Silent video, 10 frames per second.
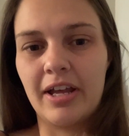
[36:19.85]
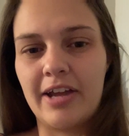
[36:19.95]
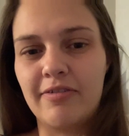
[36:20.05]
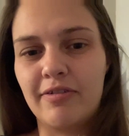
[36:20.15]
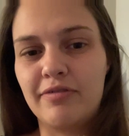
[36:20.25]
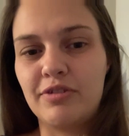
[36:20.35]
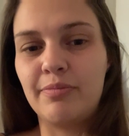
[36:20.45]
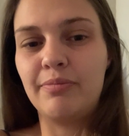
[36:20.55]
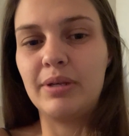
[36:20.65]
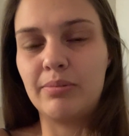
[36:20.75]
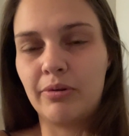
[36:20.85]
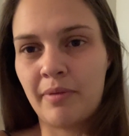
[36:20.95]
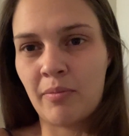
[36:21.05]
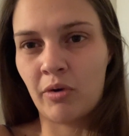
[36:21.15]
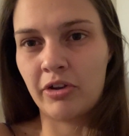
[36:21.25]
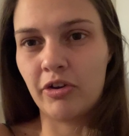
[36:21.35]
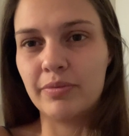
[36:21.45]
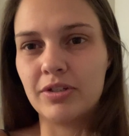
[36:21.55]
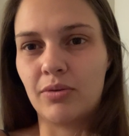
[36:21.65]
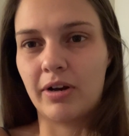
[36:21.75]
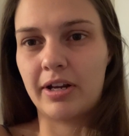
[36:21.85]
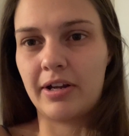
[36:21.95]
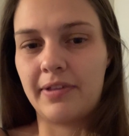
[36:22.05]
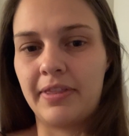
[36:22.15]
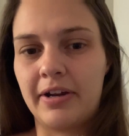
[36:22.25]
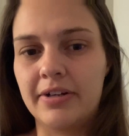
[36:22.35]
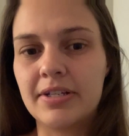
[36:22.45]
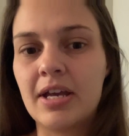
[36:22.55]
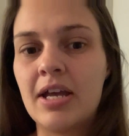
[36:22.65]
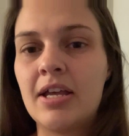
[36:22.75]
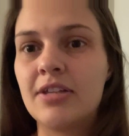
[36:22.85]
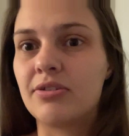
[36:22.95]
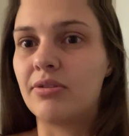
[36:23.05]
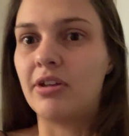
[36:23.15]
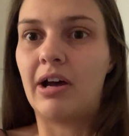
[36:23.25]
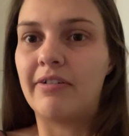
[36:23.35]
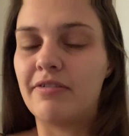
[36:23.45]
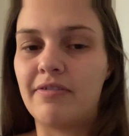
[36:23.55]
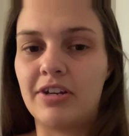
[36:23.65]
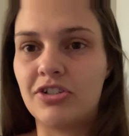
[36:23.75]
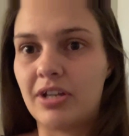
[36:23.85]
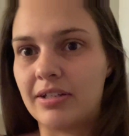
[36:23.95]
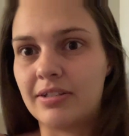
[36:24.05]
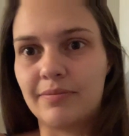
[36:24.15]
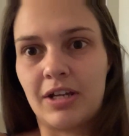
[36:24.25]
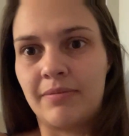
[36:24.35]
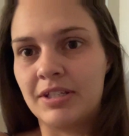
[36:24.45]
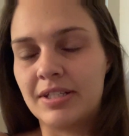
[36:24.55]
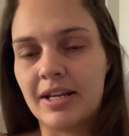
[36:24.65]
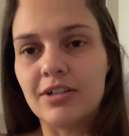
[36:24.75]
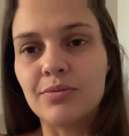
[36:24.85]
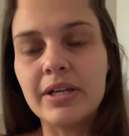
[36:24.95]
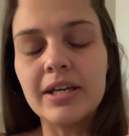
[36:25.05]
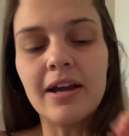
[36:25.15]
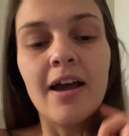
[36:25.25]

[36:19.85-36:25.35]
I have a few people in my morning group still working on theirs, so they'll have to finish that sometime this next week.